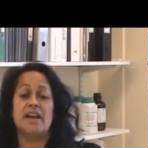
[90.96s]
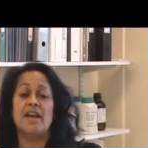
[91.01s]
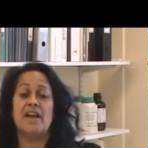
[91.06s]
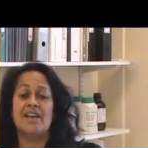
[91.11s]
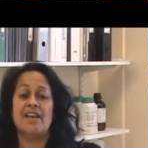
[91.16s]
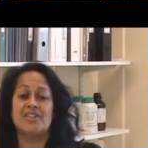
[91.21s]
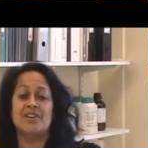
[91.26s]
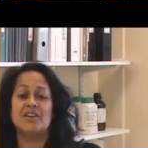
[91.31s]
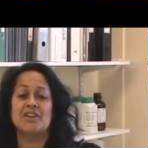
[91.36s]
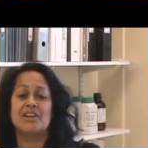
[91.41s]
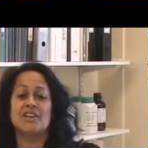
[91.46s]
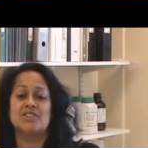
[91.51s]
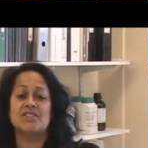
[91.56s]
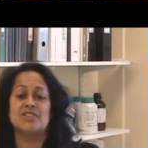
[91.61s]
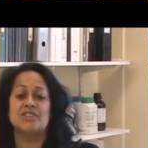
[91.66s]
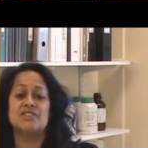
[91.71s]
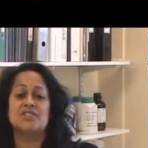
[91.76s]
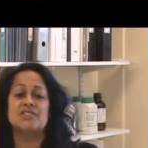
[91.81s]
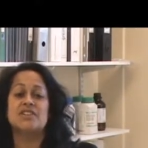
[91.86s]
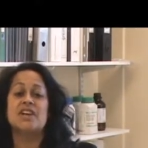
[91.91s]
ethical
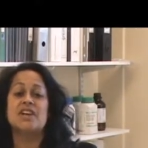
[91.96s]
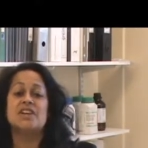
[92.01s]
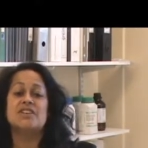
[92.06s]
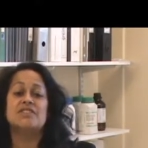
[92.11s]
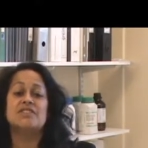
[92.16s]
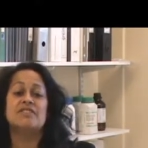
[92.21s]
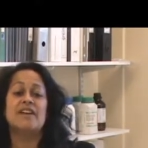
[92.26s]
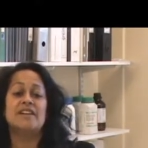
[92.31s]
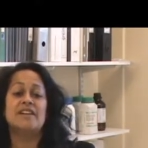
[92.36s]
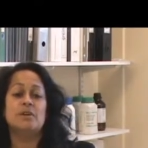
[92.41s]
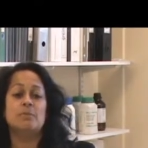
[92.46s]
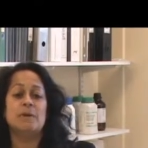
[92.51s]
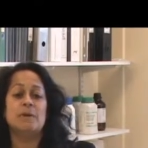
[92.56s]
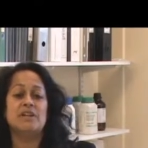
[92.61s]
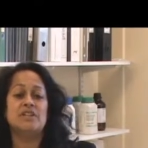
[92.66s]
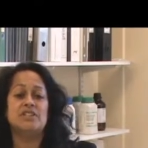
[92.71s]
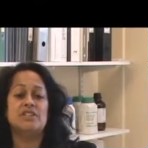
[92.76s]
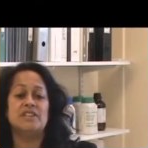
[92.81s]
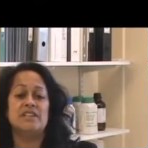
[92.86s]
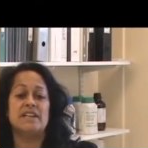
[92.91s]
issues surrounding
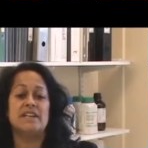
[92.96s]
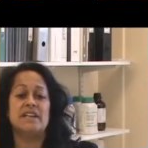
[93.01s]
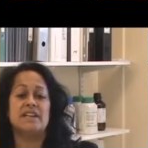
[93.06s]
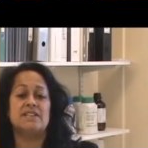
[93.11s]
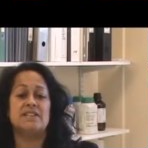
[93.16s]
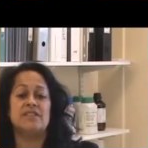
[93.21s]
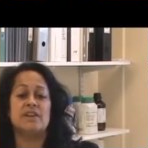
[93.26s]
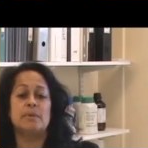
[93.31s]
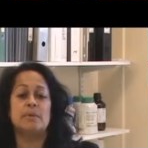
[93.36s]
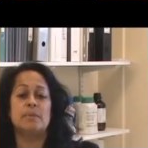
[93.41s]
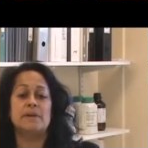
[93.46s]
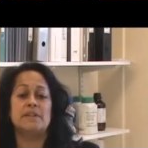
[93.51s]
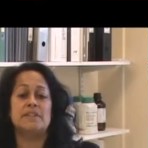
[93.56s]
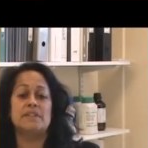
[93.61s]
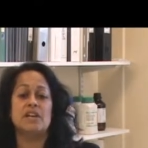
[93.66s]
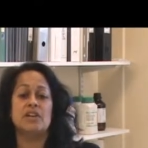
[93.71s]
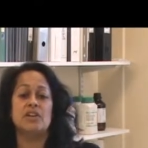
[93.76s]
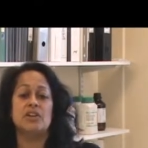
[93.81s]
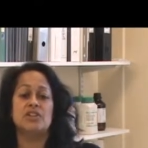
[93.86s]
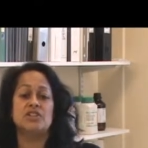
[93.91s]
PGD and developing
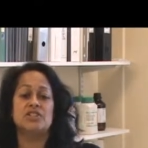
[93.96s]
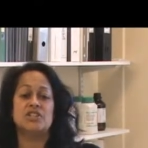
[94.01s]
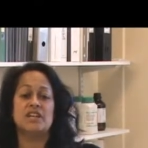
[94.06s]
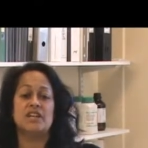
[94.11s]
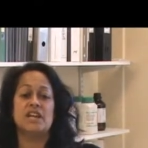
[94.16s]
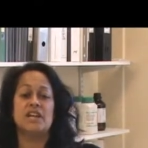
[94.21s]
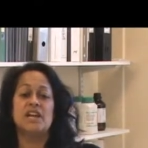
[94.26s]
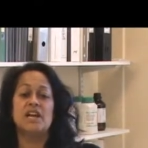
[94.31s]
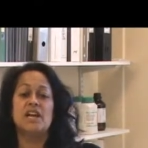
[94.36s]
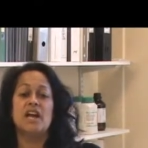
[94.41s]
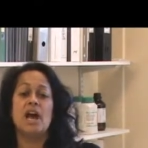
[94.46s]
technology